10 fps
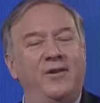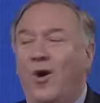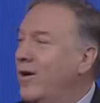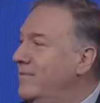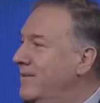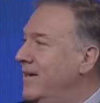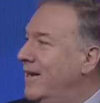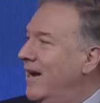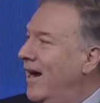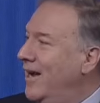the door
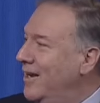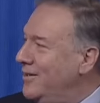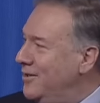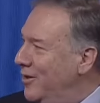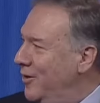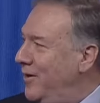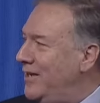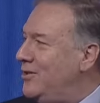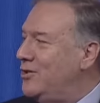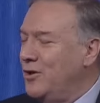on, noon
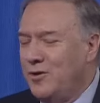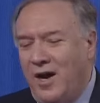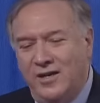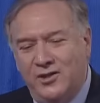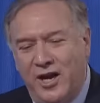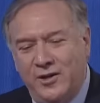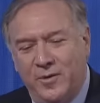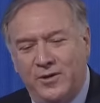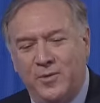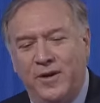at June, on
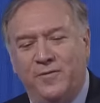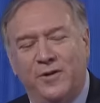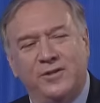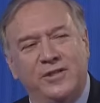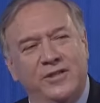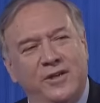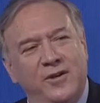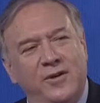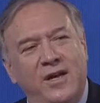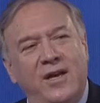January twenty-first at
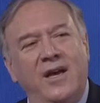noon